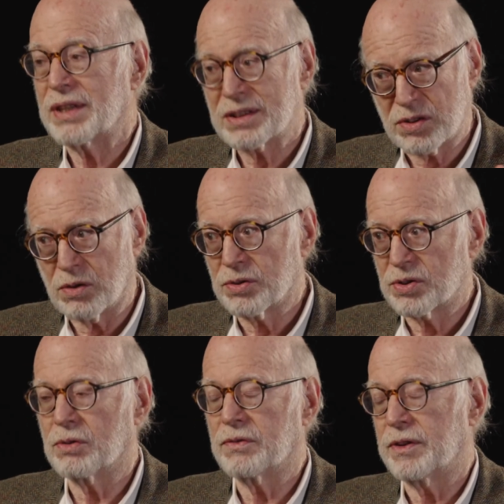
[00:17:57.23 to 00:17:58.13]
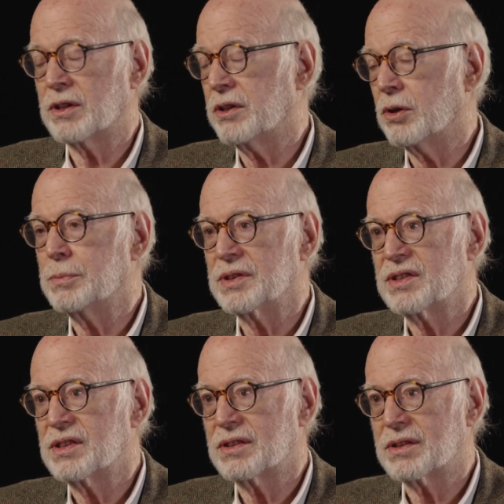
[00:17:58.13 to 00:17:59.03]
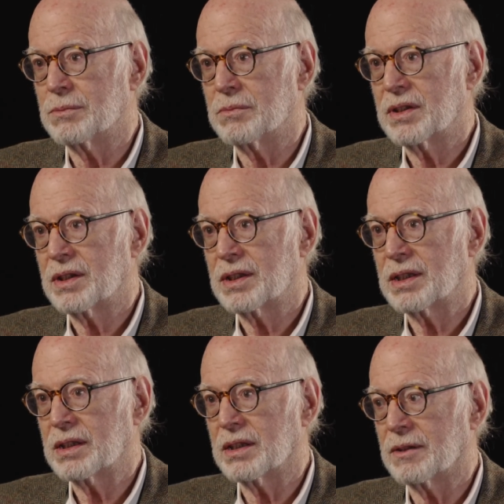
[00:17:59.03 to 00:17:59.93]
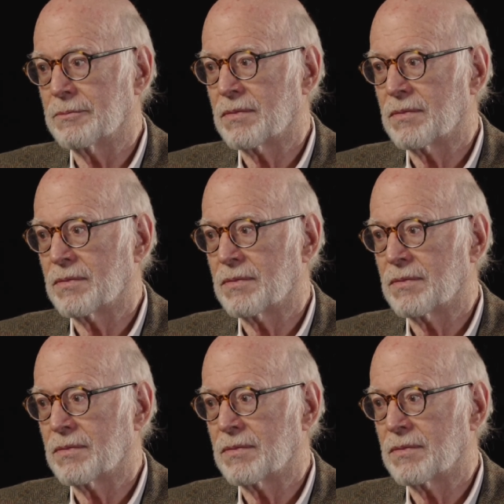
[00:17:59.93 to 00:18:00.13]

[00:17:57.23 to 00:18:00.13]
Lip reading: That's also very open system thinking.